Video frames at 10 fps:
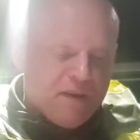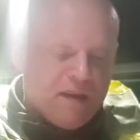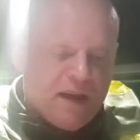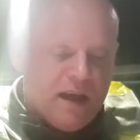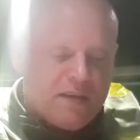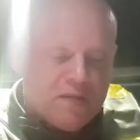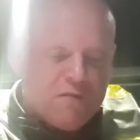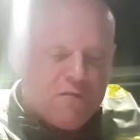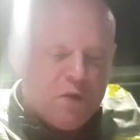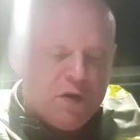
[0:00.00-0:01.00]

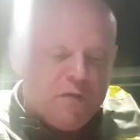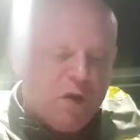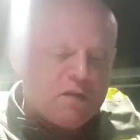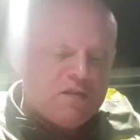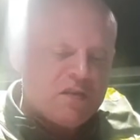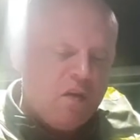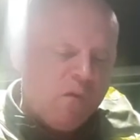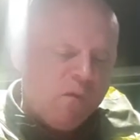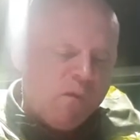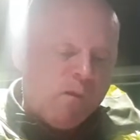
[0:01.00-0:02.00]
240 volts.
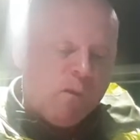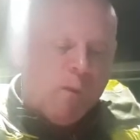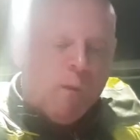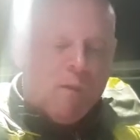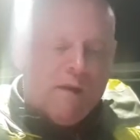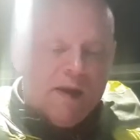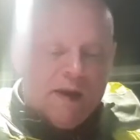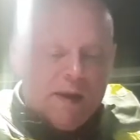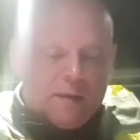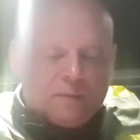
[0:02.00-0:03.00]

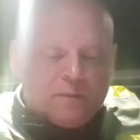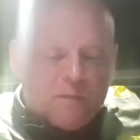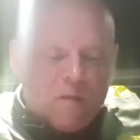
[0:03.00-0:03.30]
And